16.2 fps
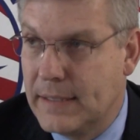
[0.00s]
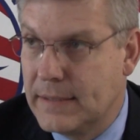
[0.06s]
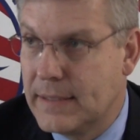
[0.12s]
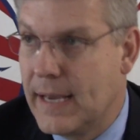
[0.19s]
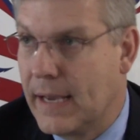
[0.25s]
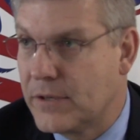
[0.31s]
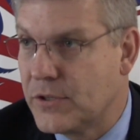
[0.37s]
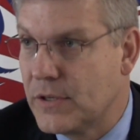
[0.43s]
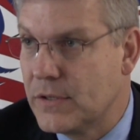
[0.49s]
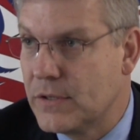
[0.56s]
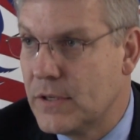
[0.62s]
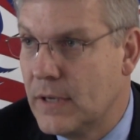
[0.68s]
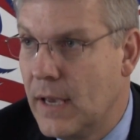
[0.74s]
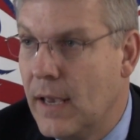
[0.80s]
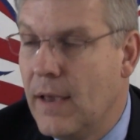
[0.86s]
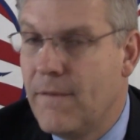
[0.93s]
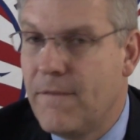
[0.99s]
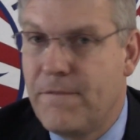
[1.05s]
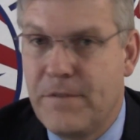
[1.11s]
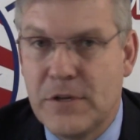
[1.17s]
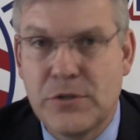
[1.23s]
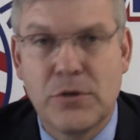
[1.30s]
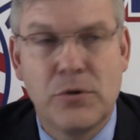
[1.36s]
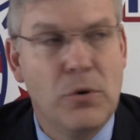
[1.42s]
in Texas,
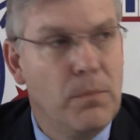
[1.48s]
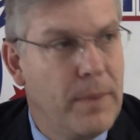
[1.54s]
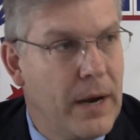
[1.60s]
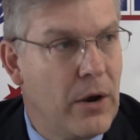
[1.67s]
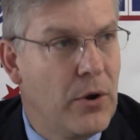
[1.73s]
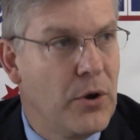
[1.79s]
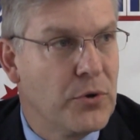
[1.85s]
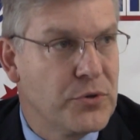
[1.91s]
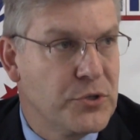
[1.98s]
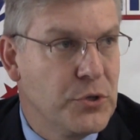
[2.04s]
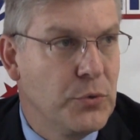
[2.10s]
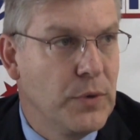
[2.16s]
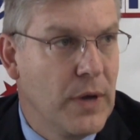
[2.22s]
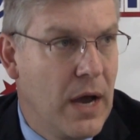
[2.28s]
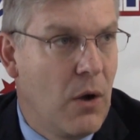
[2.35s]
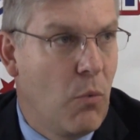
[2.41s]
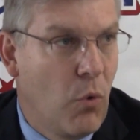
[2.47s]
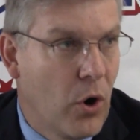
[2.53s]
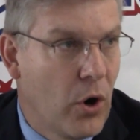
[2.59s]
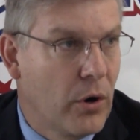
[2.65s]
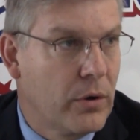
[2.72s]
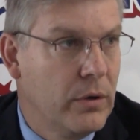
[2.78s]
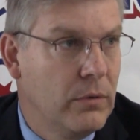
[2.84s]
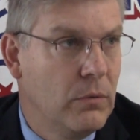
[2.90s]
physical barriers do not
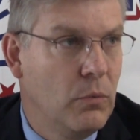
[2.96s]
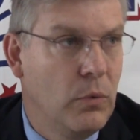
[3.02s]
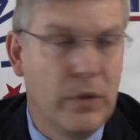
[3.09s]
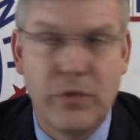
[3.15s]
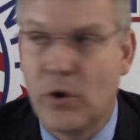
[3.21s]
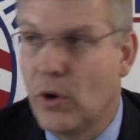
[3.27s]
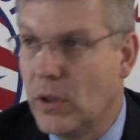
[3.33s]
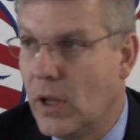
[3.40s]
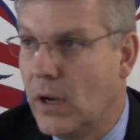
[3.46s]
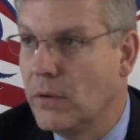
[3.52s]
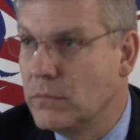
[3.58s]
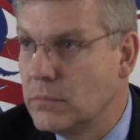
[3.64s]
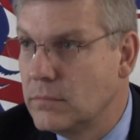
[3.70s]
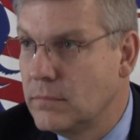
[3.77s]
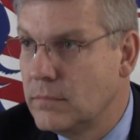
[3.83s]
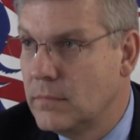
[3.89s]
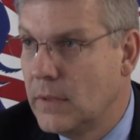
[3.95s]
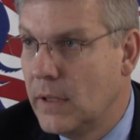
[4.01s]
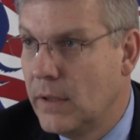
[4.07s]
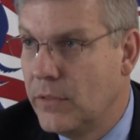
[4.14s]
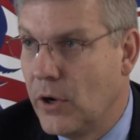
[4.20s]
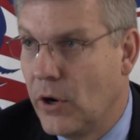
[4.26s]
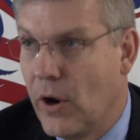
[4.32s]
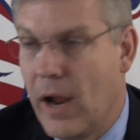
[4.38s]
work when they're alone.
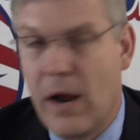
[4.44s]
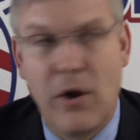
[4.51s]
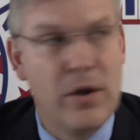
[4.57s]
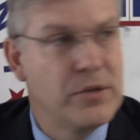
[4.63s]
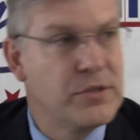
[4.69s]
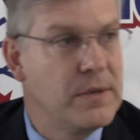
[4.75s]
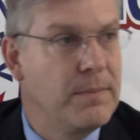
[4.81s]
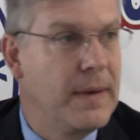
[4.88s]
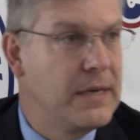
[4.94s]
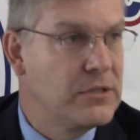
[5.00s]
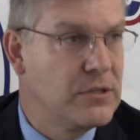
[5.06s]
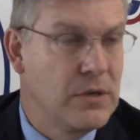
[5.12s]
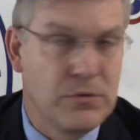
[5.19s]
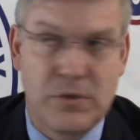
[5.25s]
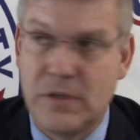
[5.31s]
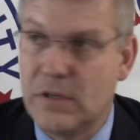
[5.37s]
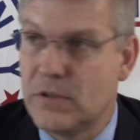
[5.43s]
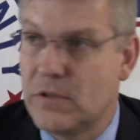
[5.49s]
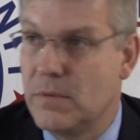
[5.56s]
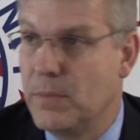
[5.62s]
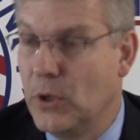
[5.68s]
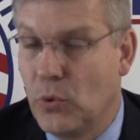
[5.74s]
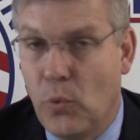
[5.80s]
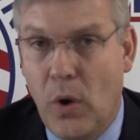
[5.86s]
There are areas it makes no sense
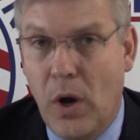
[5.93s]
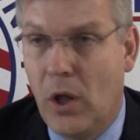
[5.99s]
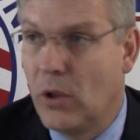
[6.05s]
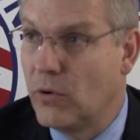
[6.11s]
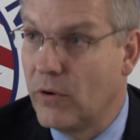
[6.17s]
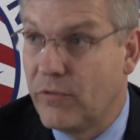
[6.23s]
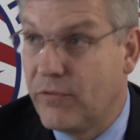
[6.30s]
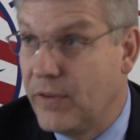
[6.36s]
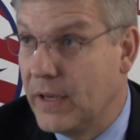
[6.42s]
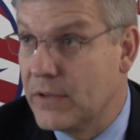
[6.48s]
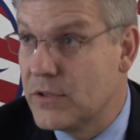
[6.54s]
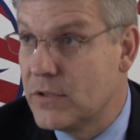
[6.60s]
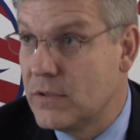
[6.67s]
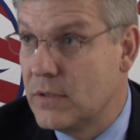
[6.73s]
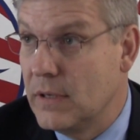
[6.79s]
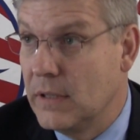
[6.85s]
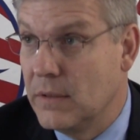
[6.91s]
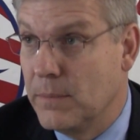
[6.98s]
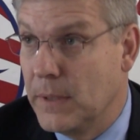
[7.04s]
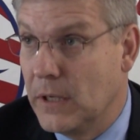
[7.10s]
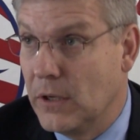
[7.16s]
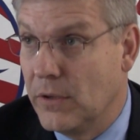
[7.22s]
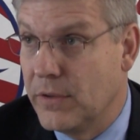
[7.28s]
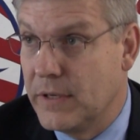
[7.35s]
to build a wall or a fence in the
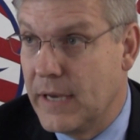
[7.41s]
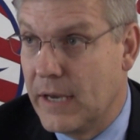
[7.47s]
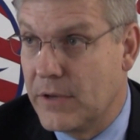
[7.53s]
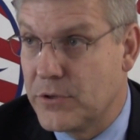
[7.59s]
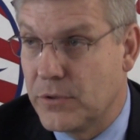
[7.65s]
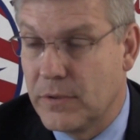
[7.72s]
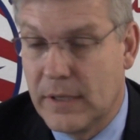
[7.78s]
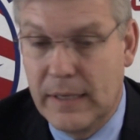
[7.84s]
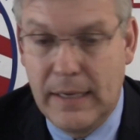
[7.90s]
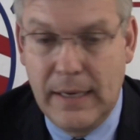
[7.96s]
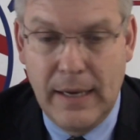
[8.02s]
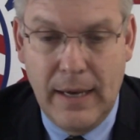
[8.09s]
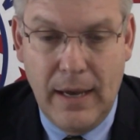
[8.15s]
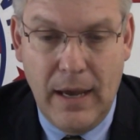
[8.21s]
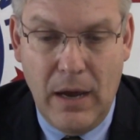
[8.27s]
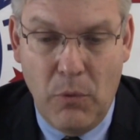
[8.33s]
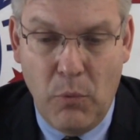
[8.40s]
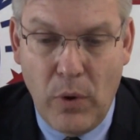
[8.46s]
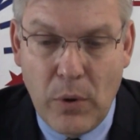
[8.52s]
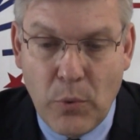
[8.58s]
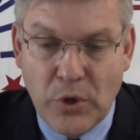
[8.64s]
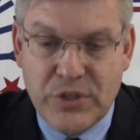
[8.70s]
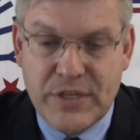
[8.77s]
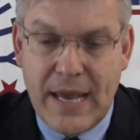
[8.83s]
middle of the desert. We
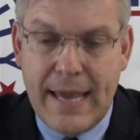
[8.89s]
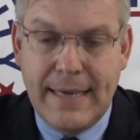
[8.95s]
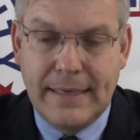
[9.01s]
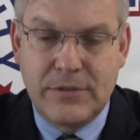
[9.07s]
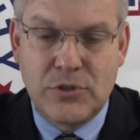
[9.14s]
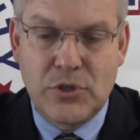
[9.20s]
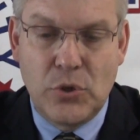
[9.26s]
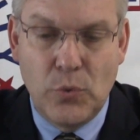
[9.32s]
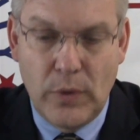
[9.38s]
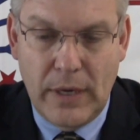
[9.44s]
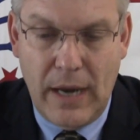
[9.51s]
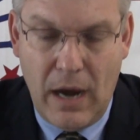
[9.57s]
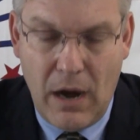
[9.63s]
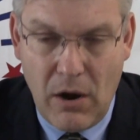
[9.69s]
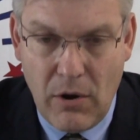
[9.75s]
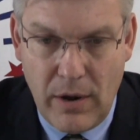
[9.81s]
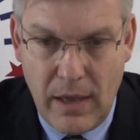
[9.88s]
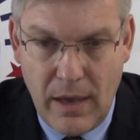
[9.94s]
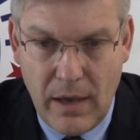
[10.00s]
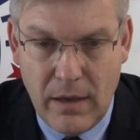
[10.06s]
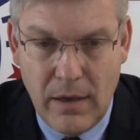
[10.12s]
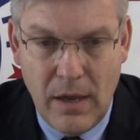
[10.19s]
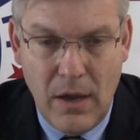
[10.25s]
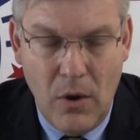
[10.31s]
were taken to an
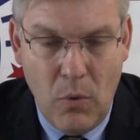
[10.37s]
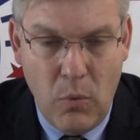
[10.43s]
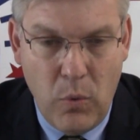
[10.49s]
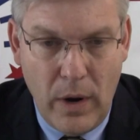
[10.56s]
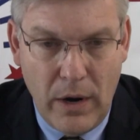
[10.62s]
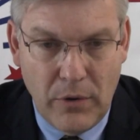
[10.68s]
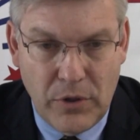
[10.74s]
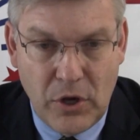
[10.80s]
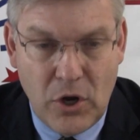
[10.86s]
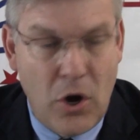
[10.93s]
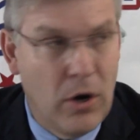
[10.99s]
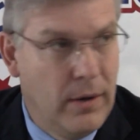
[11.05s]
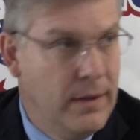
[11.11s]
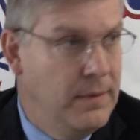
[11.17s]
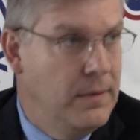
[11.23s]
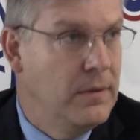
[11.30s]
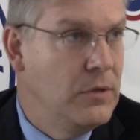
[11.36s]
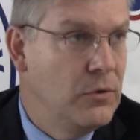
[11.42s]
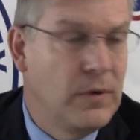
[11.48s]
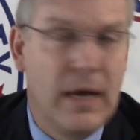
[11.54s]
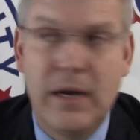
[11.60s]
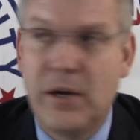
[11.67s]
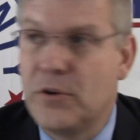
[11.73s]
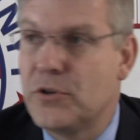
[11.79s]
area where you
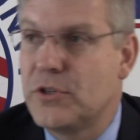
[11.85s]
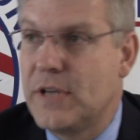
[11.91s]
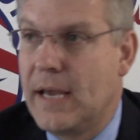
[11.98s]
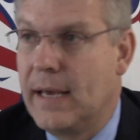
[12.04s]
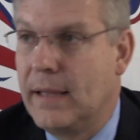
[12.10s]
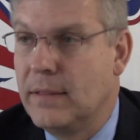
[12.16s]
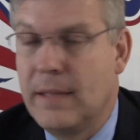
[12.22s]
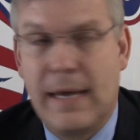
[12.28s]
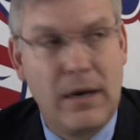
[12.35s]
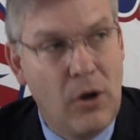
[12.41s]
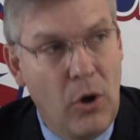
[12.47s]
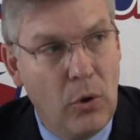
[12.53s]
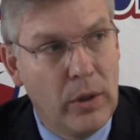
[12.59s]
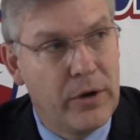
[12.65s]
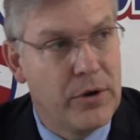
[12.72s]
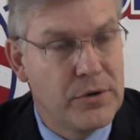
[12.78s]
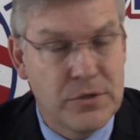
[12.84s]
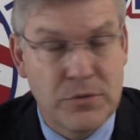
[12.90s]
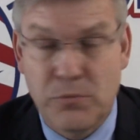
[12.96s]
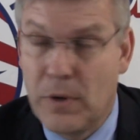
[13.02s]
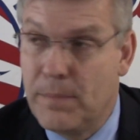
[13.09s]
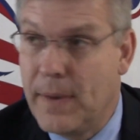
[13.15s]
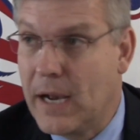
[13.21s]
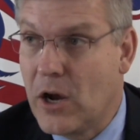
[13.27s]
got to understand that whole area is
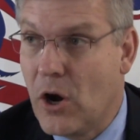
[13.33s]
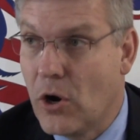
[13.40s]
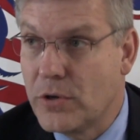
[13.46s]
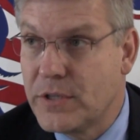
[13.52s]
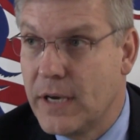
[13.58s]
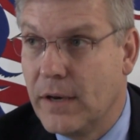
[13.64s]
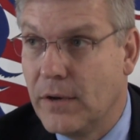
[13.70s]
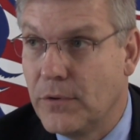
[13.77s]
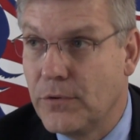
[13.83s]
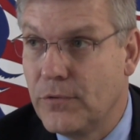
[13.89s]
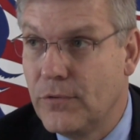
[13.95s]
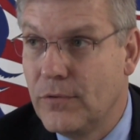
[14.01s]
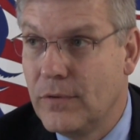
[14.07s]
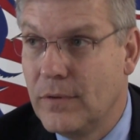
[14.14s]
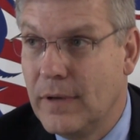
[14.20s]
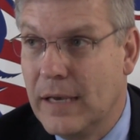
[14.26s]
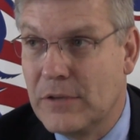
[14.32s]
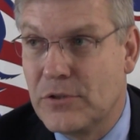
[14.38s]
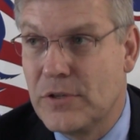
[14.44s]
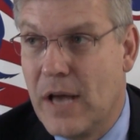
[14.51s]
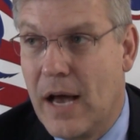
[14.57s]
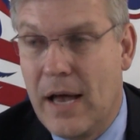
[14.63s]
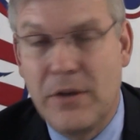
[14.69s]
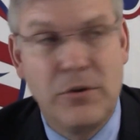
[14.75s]
run by cartels. It's
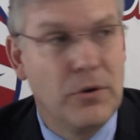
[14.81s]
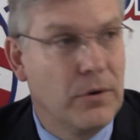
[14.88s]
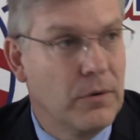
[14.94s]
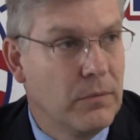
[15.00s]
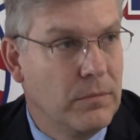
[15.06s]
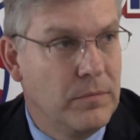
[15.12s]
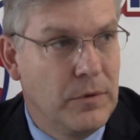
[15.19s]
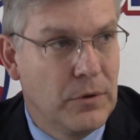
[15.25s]
not your